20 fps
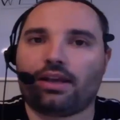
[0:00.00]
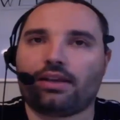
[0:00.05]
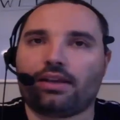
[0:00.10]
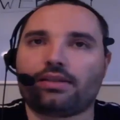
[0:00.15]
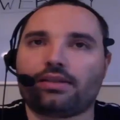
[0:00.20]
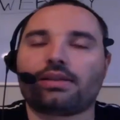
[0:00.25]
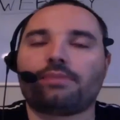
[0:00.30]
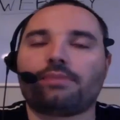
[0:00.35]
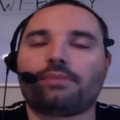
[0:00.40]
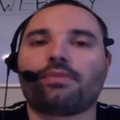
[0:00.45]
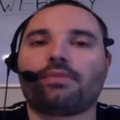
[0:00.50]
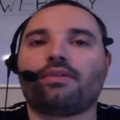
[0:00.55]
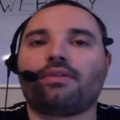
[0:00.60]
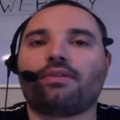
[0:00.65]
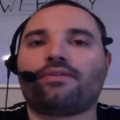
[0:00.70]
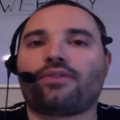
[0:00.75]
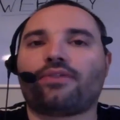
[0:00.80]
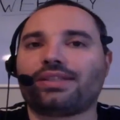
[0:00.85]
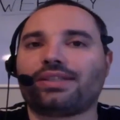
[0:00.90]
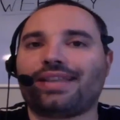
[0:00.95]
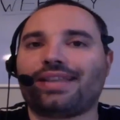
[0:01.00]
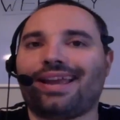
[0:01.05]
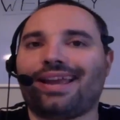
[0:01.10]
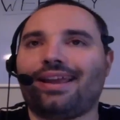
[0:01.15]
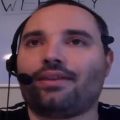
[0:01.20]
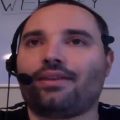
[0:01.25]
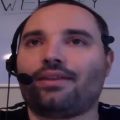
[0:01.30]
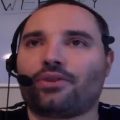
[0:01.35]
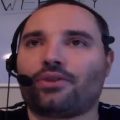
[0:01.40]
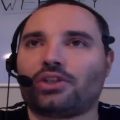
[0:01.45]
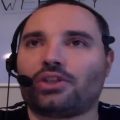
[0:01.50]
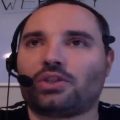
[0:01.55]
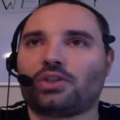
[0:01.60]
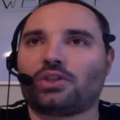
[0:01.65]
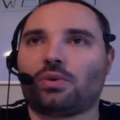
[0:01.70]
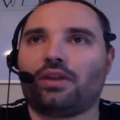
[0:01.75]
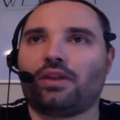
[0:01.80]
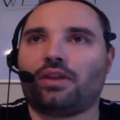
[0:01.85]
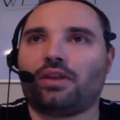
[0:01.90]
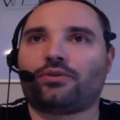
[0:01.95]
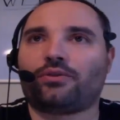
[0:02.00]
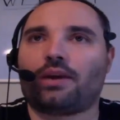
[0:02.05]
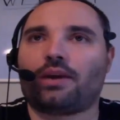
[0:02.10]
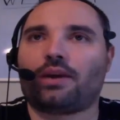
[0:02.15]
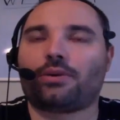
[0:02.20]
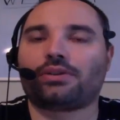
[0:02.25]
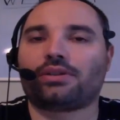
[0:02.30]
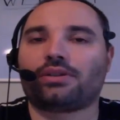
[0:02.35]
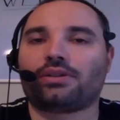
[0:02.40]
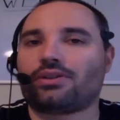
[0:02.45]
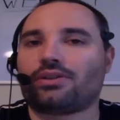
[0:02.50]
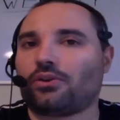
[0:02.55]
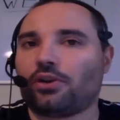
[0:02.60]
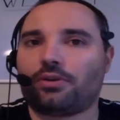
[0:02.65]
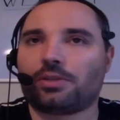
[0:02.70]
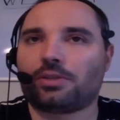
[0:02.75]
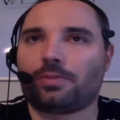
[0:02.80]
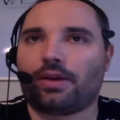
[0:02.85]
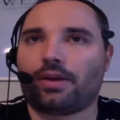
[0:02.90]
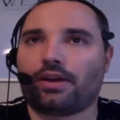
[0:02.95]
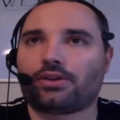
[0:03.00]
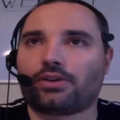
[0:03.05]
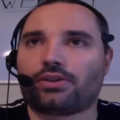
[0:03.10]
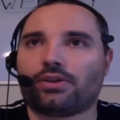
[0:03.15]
First day, the first 24 hours is an early bird special.